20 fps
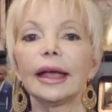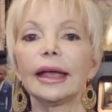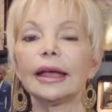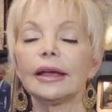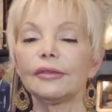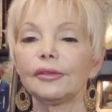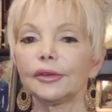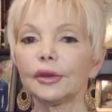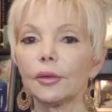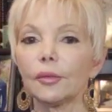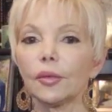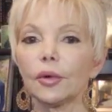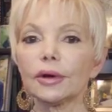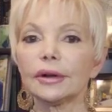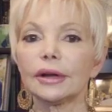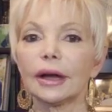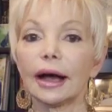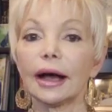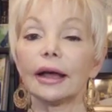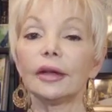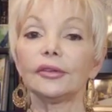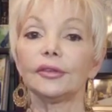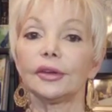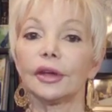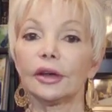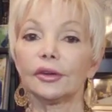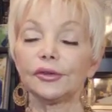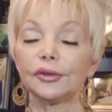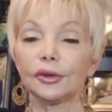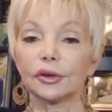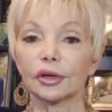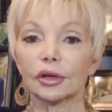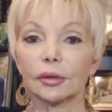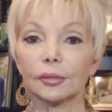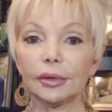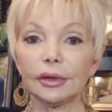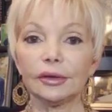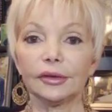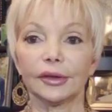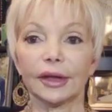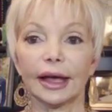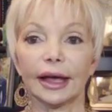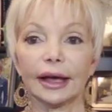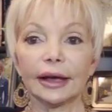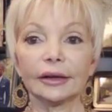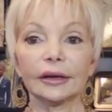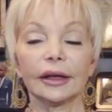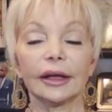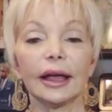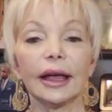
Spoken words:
If someone dies, yes, you're going to be sad,